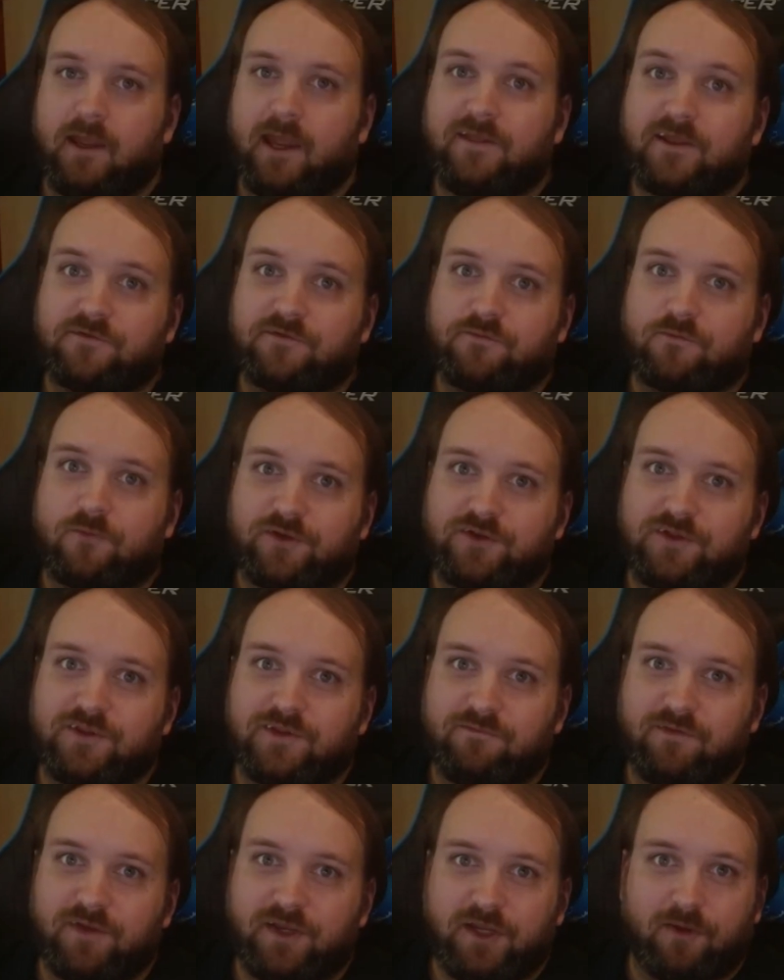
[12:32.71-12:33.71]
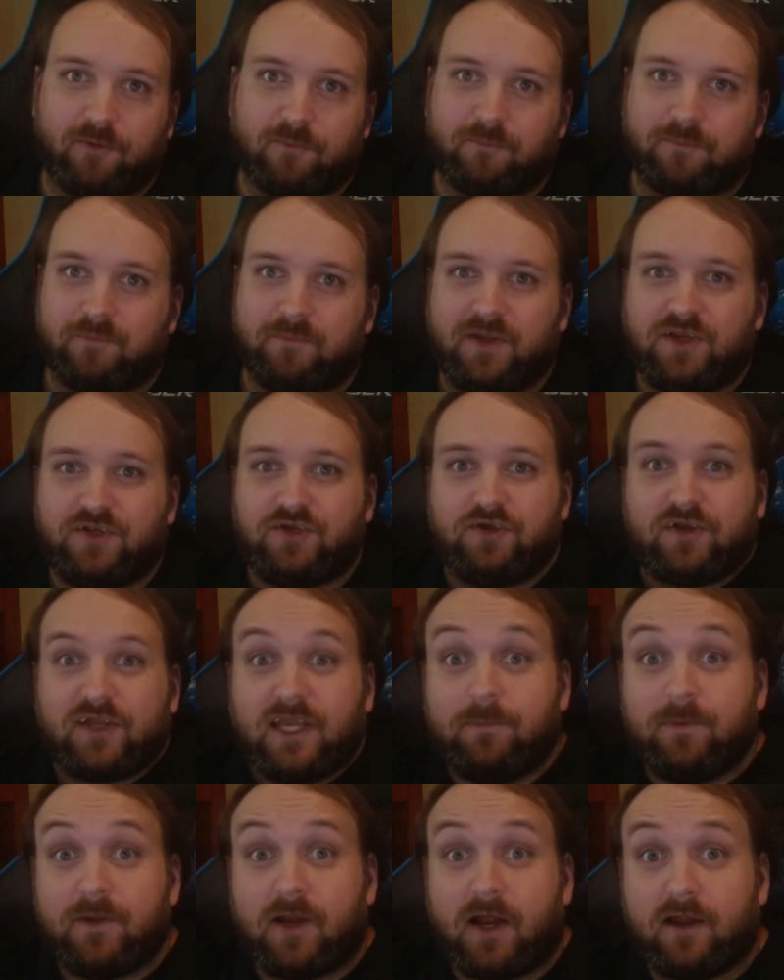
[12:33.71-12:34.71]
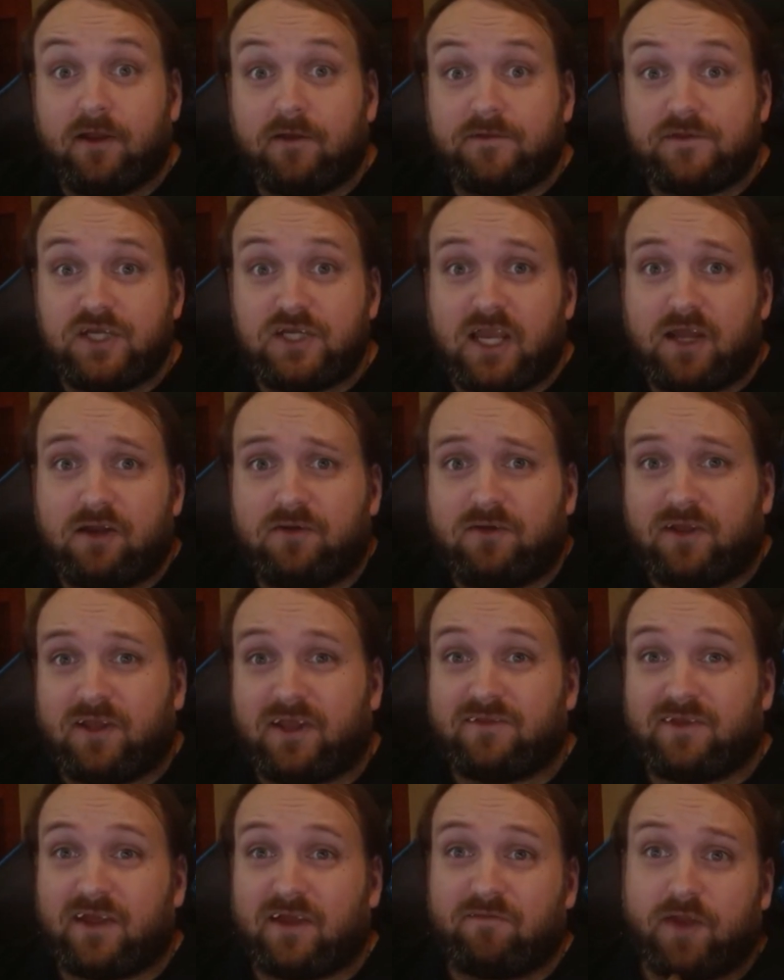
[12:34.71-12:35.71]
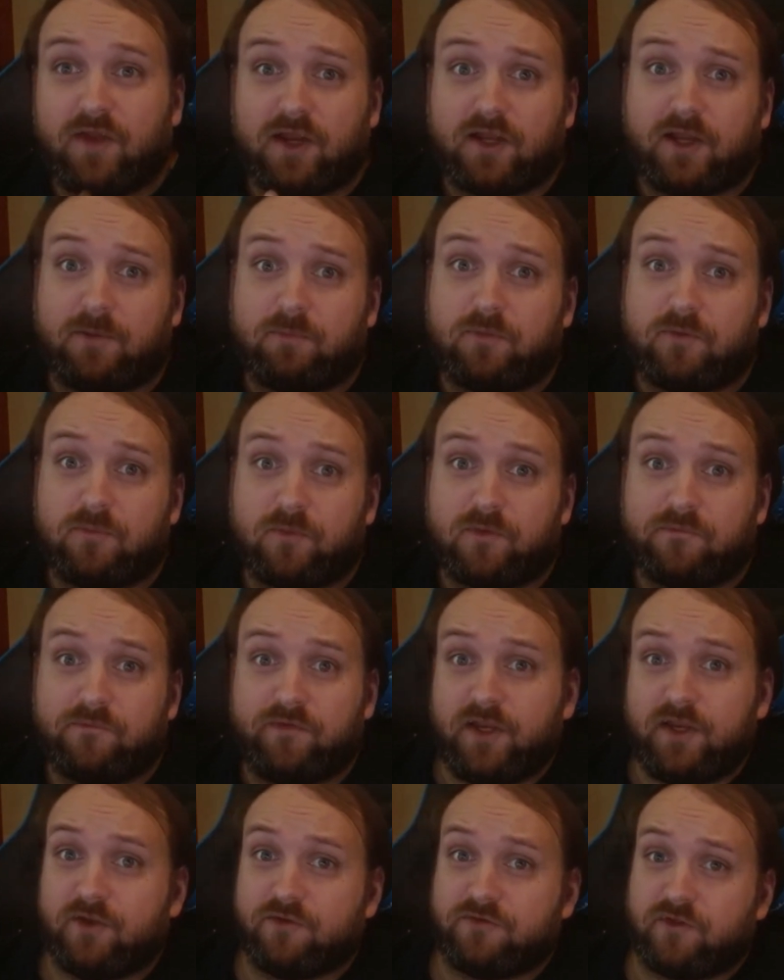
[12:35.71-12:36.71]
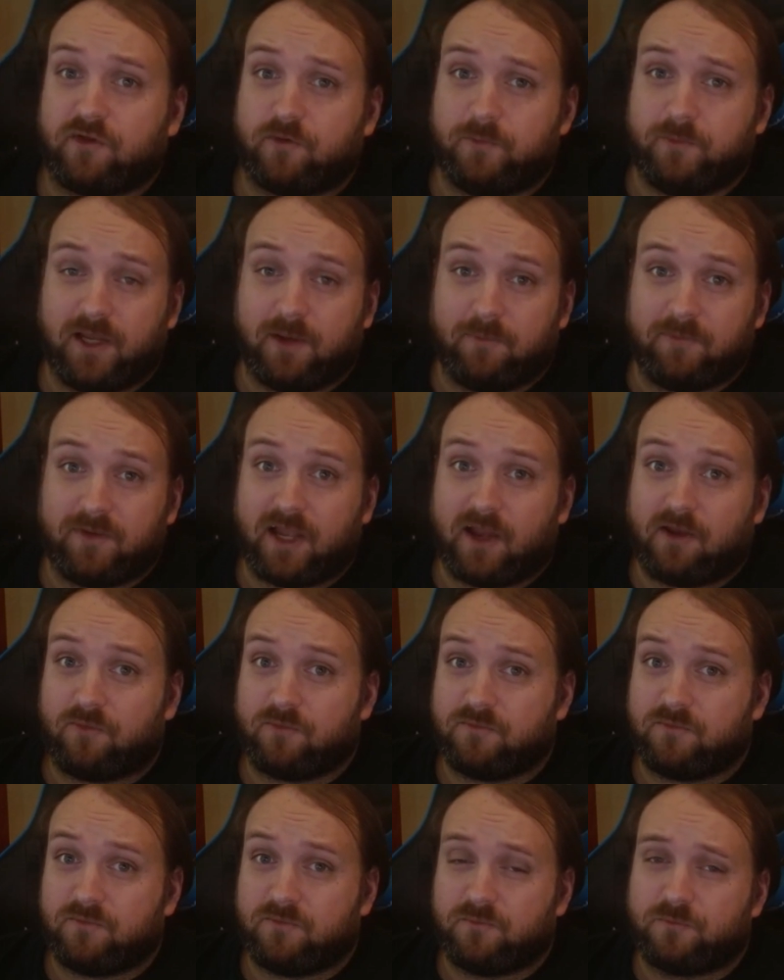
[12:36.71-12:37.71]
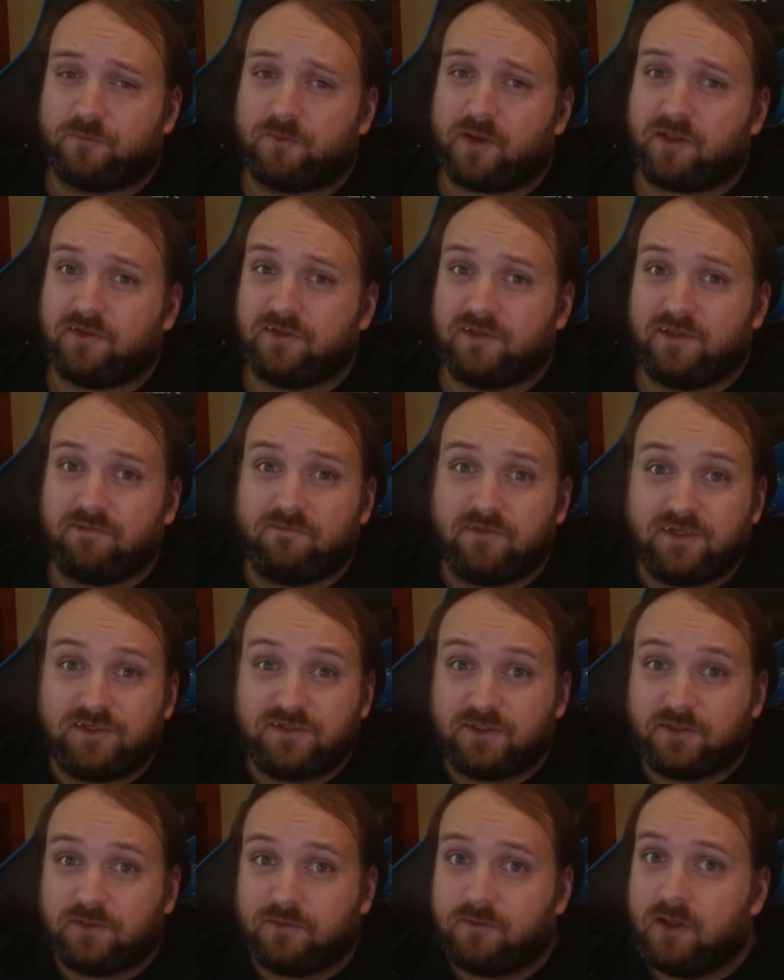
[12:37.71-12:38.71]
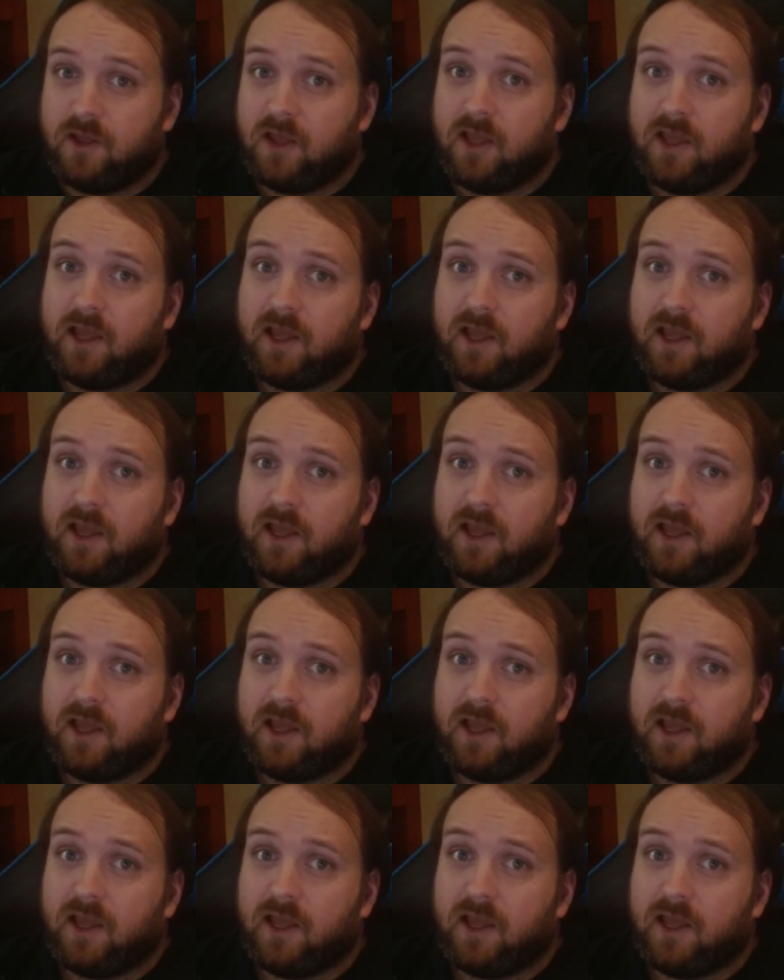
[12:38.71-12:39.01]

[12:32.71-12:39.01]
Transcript: Hey, thanks for watching the video. Be sure to keep an eye on the channel because I've got a couple more videos that'll be coming out relatively soon